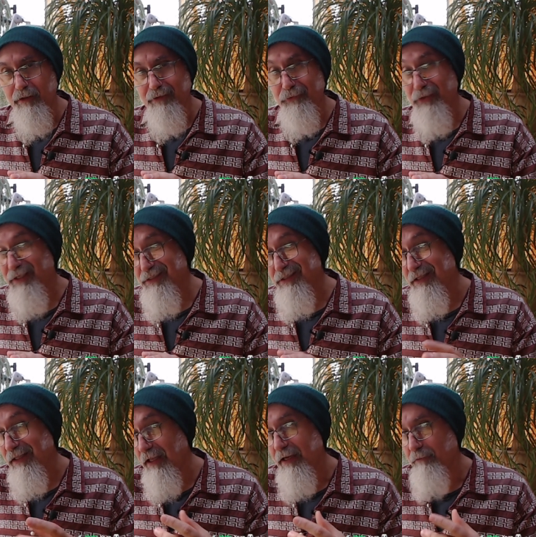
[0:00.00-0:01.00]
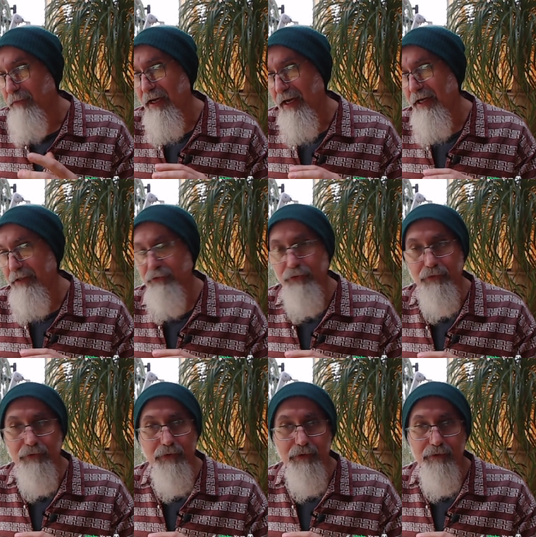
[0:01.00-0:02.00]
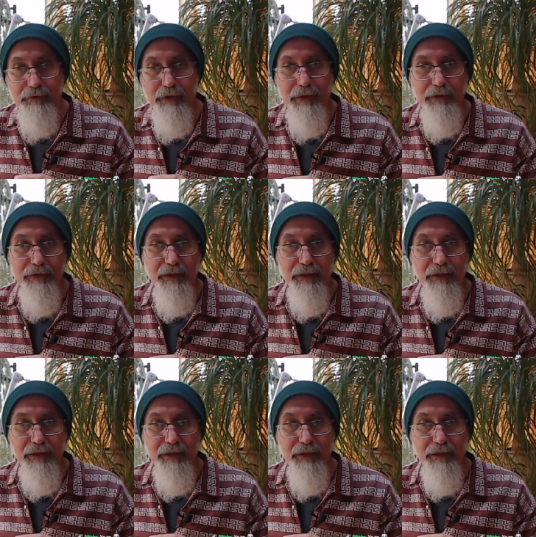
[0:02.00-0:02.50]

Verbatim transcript: really didn't like my attitude, right?